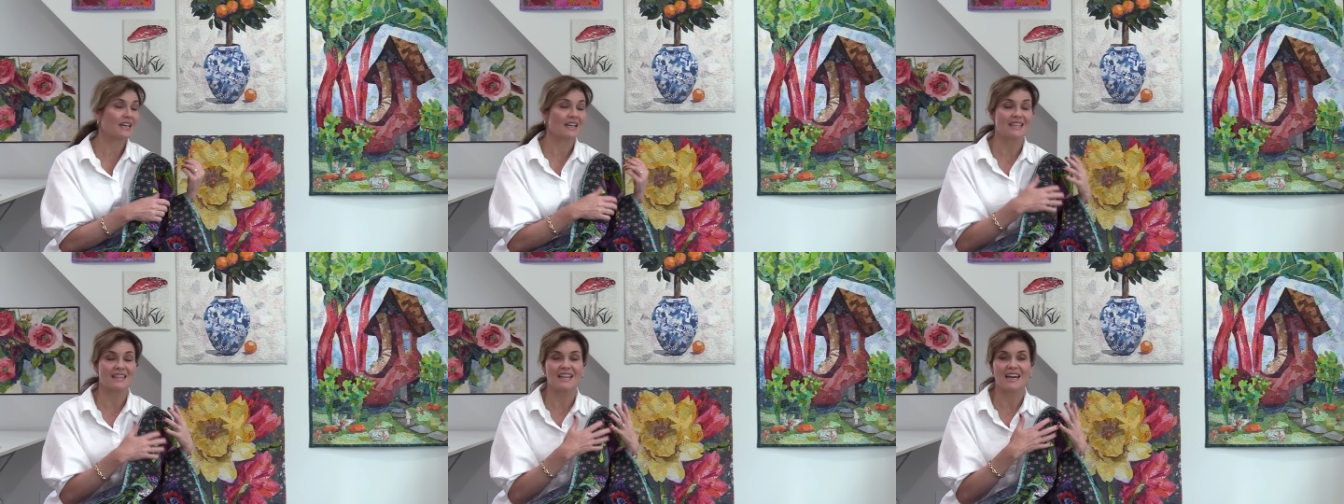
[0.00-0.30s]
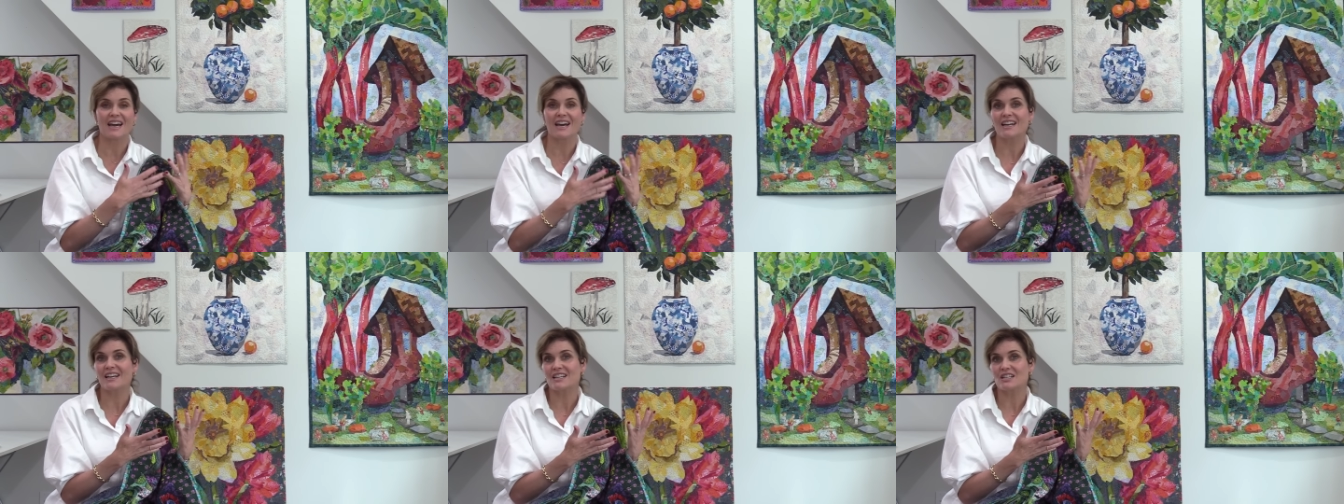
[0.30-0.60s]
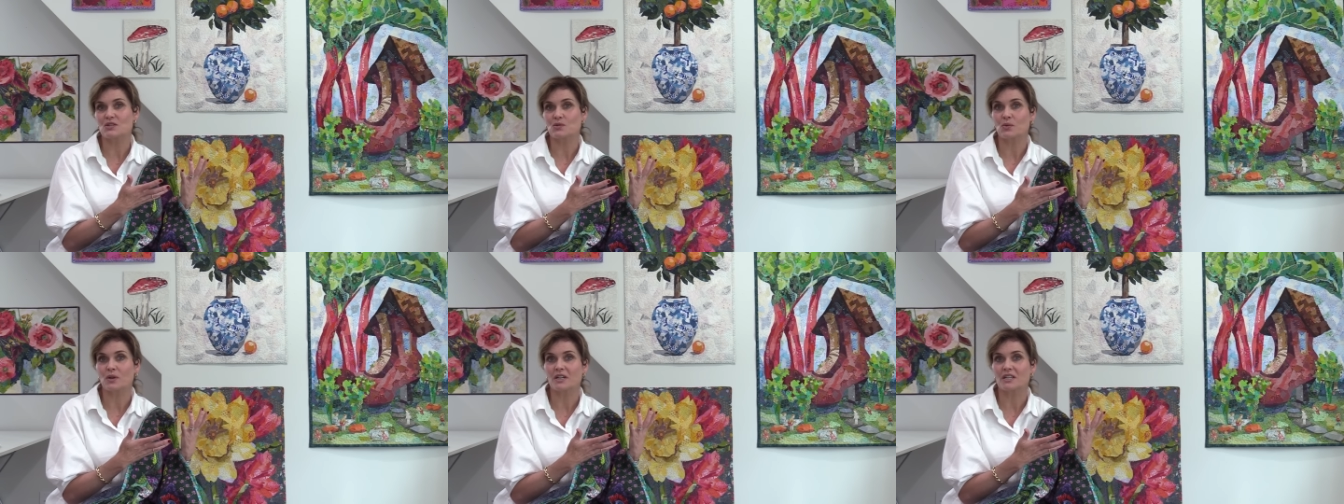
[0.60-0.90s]
And that
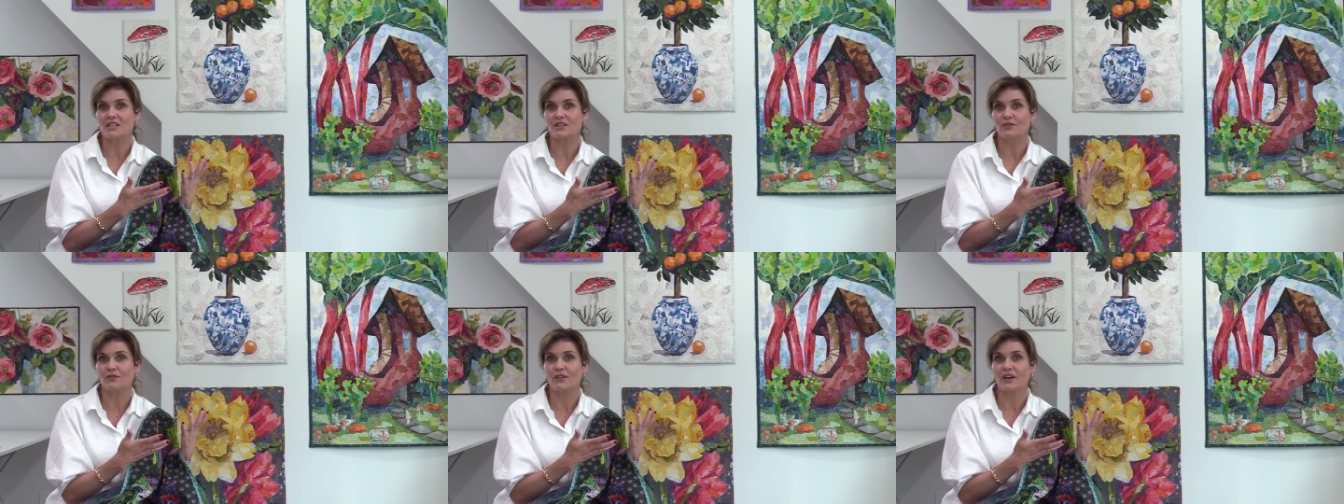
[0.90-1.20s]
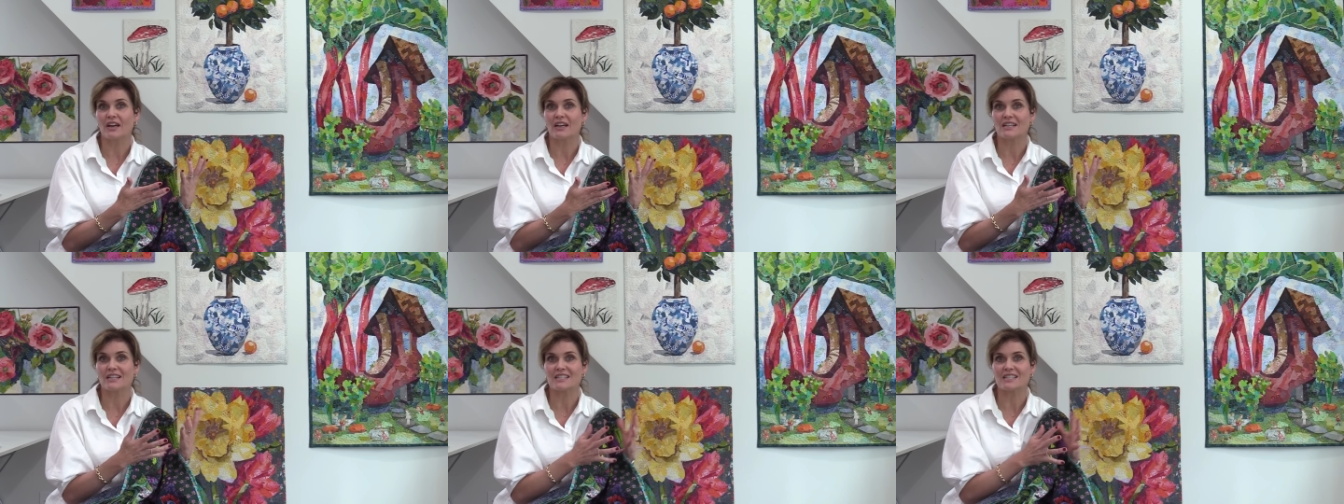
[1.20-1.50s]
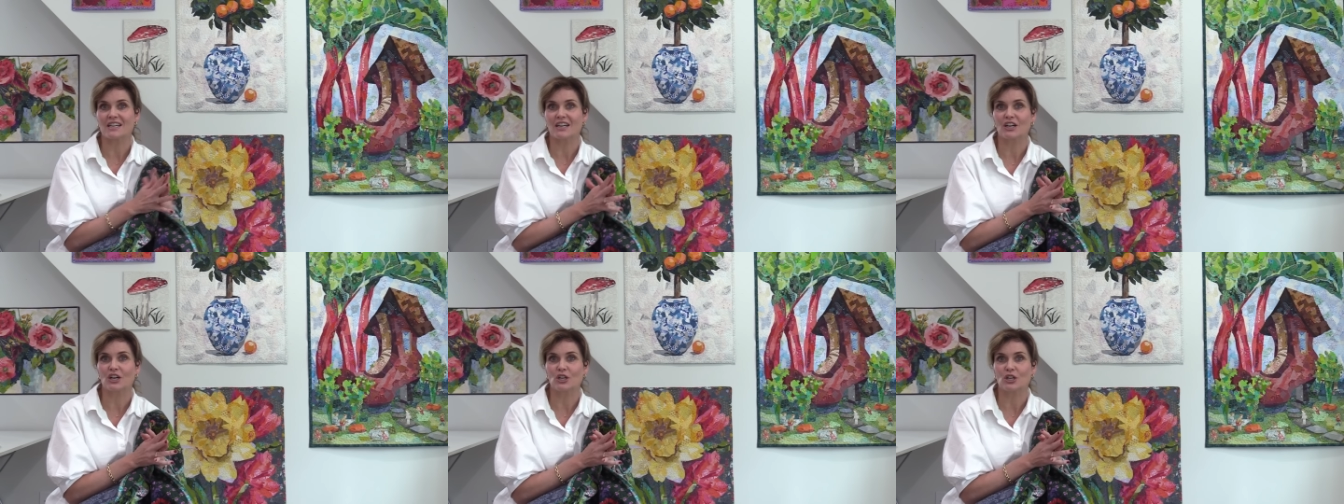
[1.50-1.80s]
is what defines
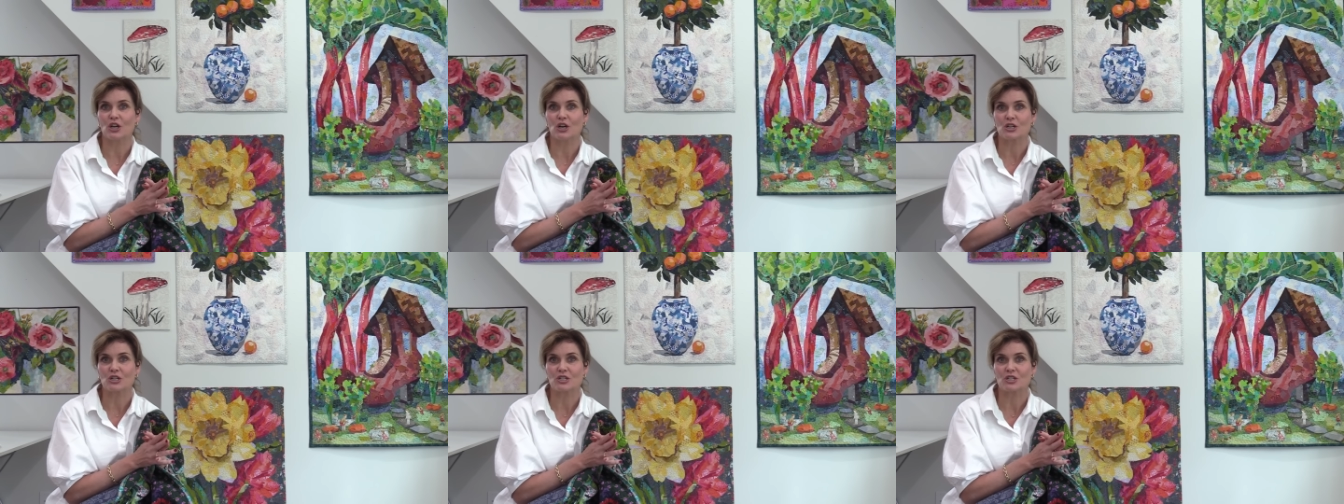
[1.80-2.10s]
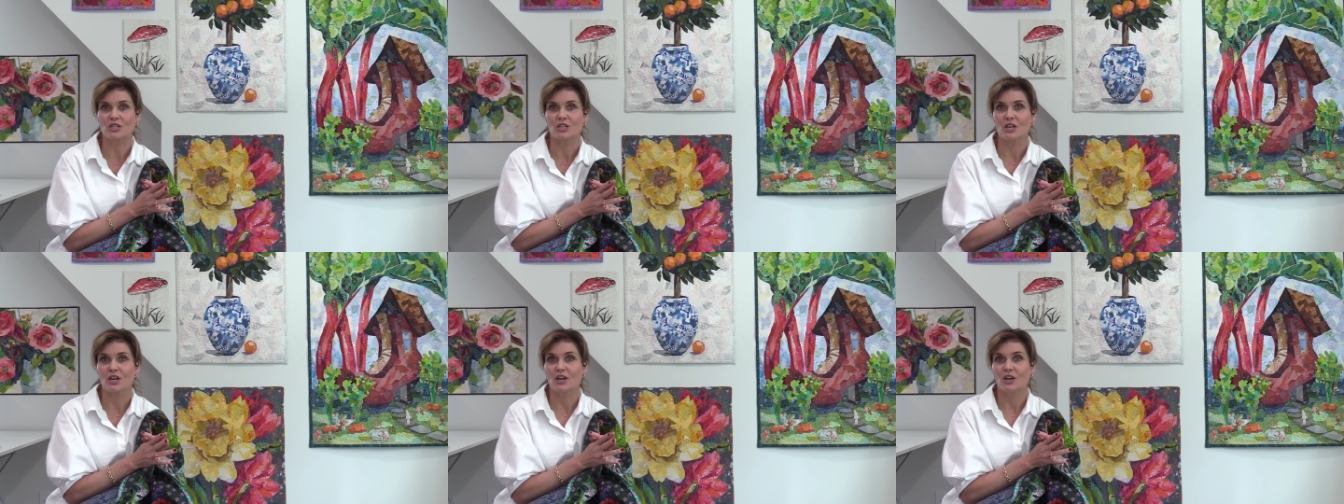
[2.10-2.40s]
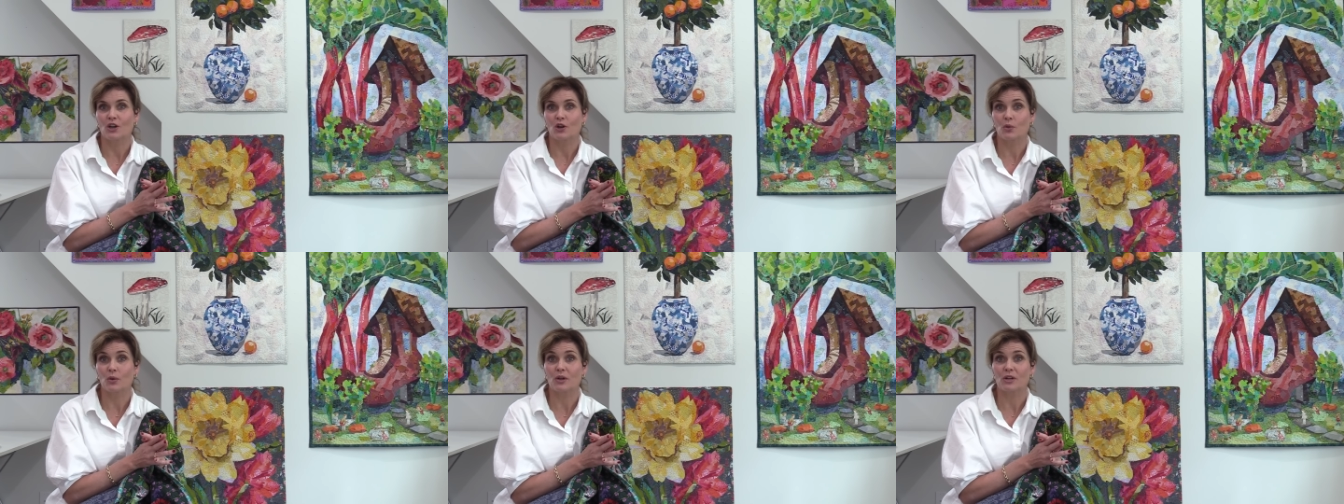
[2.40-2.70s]
a collage
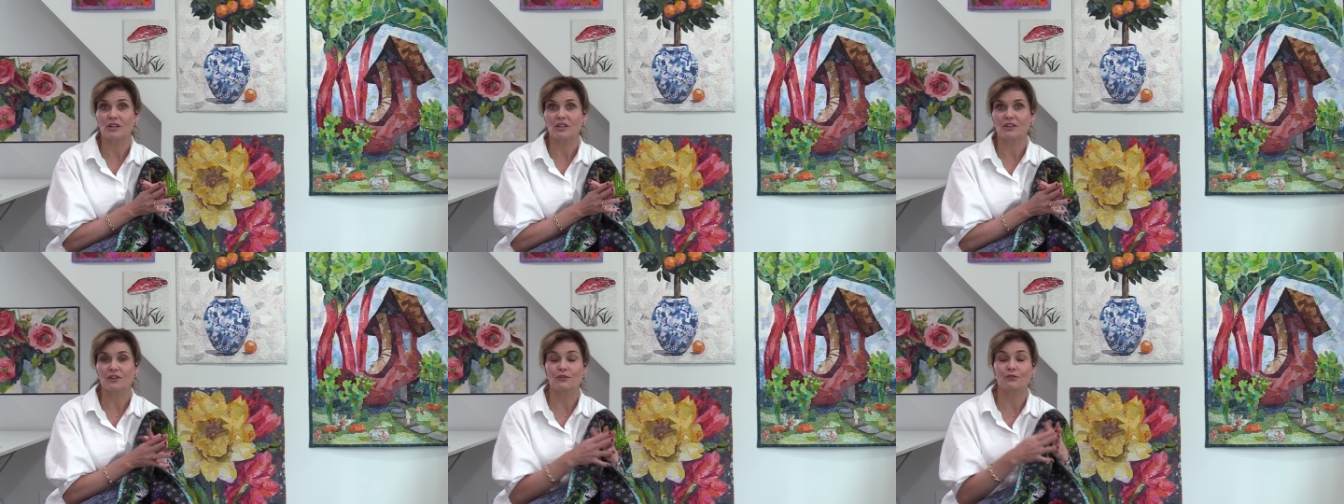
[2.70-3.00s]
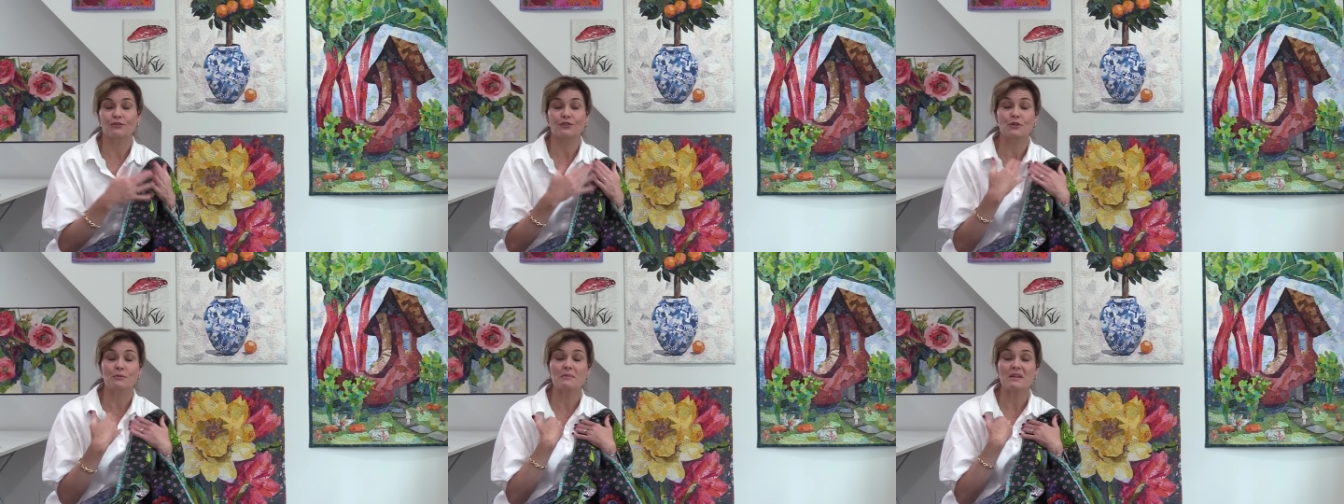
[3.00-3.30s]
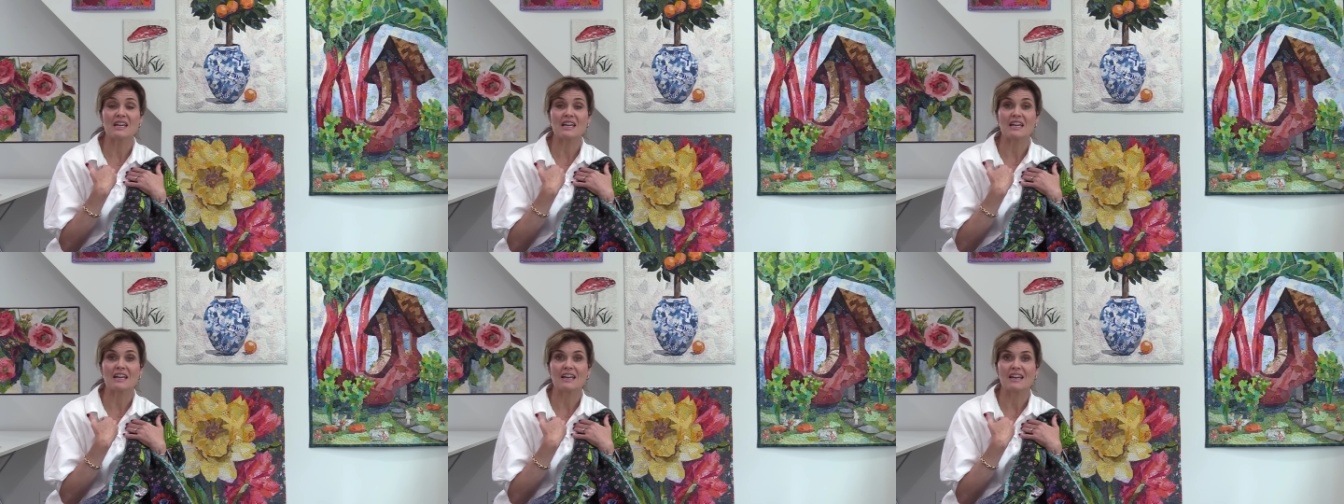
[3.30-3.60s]
quilt for
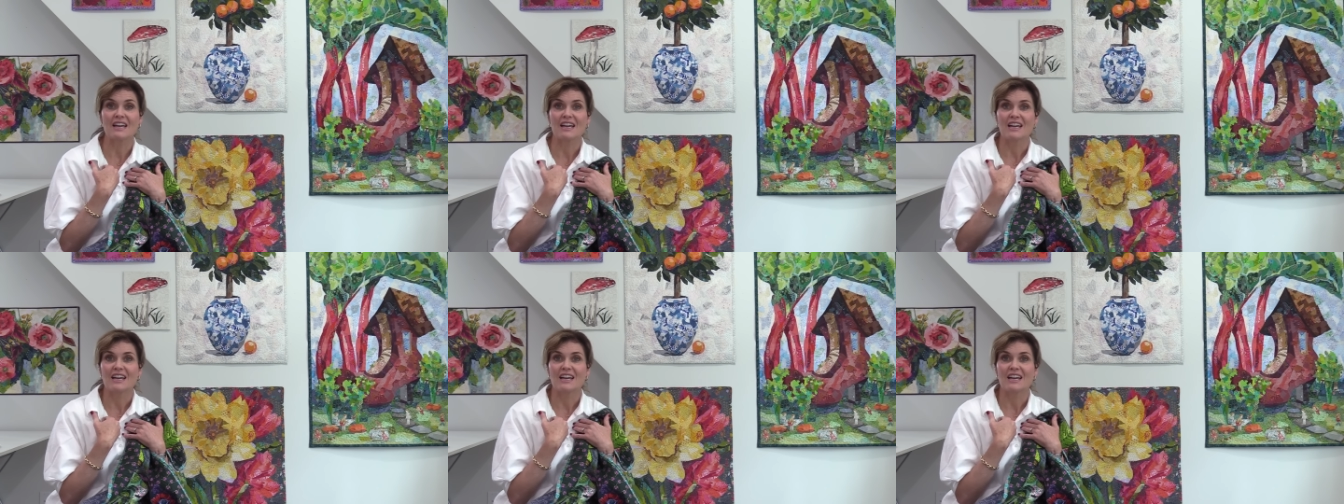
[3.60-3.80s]
me.